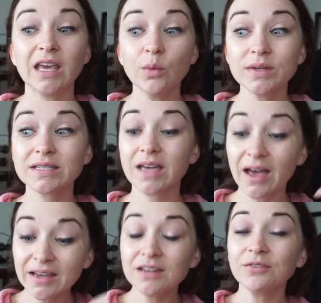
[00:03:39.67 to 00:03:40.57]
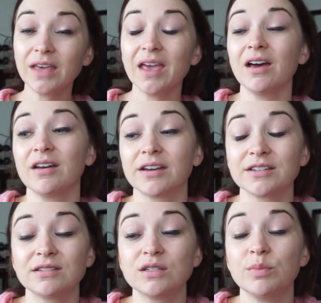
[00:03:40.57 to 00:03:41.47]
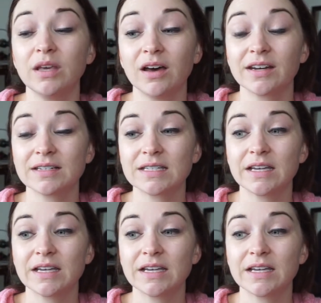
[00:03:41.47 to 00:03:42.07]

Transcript: It was kind of chaotic, to be honest.